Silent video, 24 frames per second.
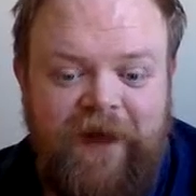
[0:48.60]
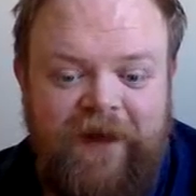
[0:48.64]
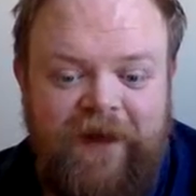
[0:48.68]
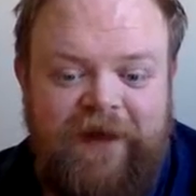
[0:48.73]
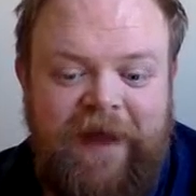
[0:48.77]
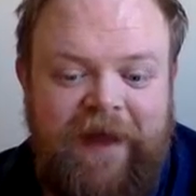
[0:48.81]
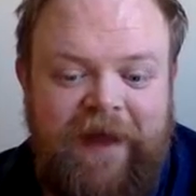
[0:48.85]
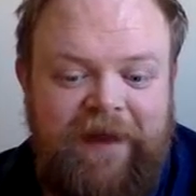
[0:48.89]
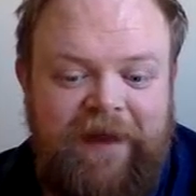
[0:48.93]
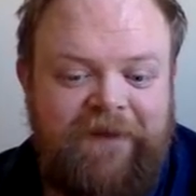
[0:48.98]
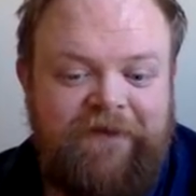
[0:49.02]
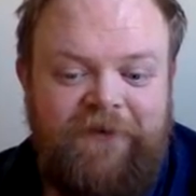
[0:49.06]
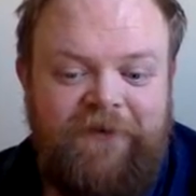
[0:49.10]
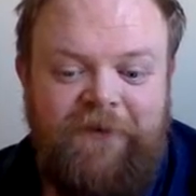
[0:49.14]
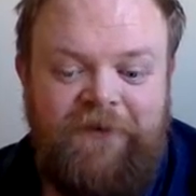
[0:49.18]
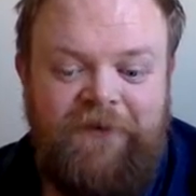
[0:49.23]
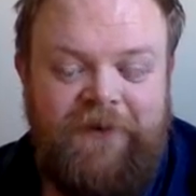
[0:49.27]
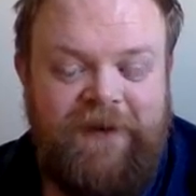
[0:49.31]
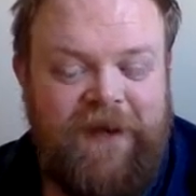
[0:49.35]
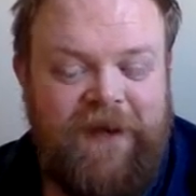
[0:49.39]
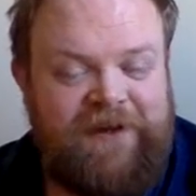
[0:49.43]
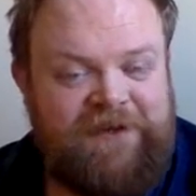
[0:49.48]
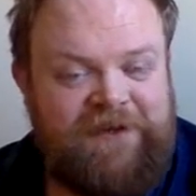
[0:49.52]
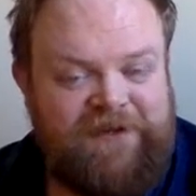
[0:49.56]
again for
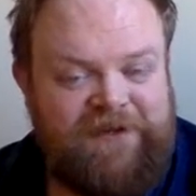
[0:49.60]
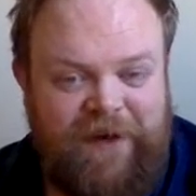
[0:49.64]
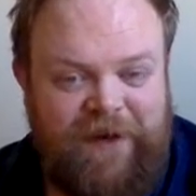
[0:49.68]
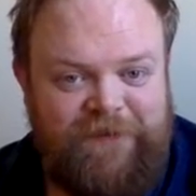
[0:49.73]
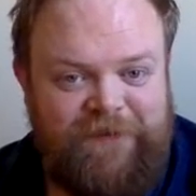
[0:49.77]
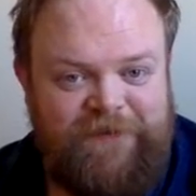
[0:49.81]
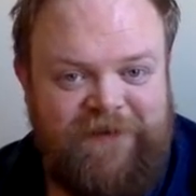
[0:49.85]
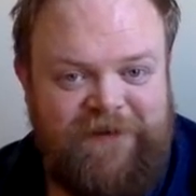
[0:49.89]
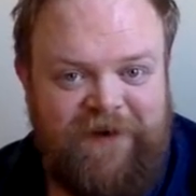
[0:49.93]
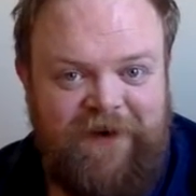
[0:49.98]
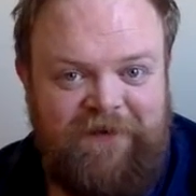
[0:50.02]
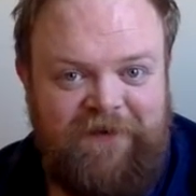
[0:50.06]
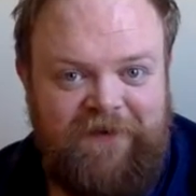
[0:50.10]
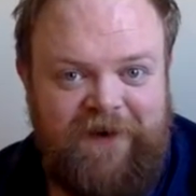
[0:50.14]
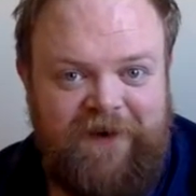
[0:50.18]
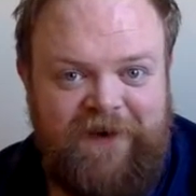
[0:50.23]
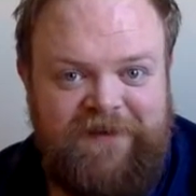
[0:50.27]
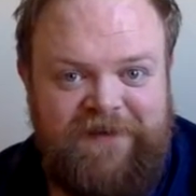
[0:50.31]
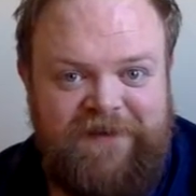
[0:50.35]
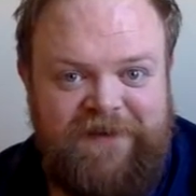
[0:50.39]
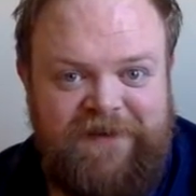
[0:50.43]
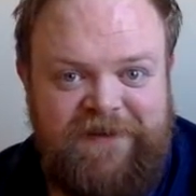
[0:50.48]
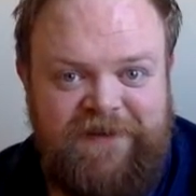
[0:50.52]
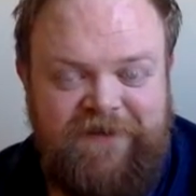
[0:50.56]
the next chapter of
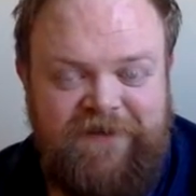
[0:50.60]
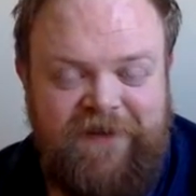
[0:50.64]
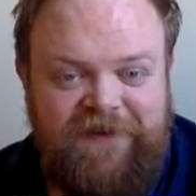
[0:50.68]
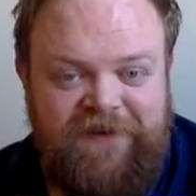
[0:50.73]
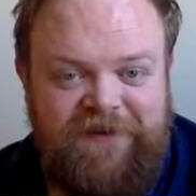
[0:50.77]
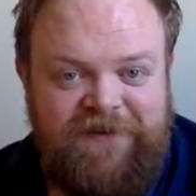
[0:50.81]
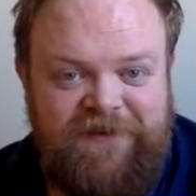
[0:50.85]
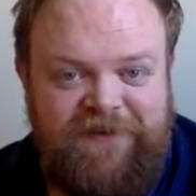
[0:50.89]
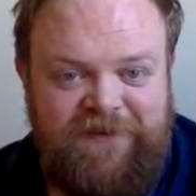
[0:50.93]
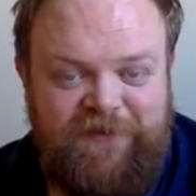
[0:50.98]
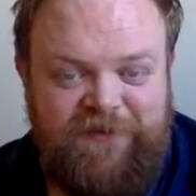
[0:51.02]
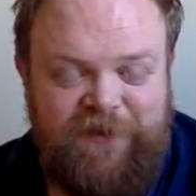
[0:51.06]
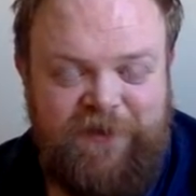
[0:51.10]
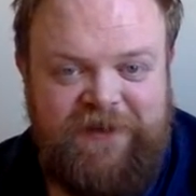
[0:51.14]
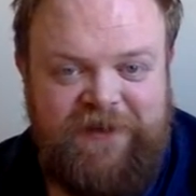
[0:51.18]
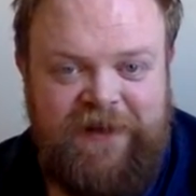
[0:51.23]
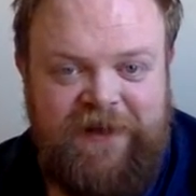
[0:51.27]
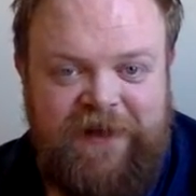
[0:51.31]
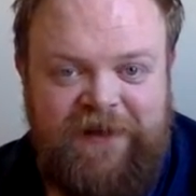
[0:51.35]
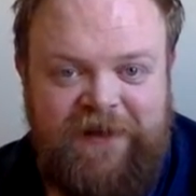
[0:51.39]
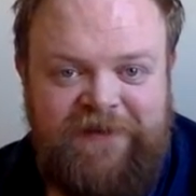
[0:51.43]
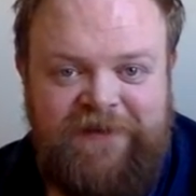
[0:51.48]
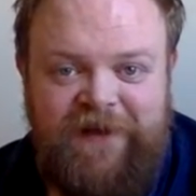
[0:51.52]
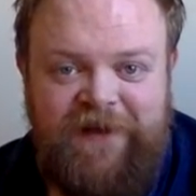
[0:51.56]
Alice's Adventures in
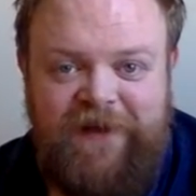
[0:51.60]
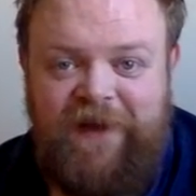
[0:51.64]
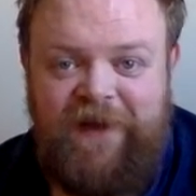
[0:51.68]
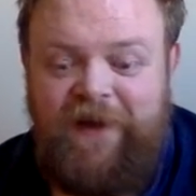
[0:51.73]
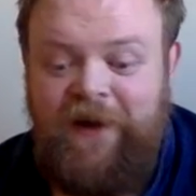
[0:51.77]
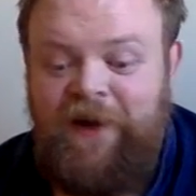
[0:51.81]
Wonderland.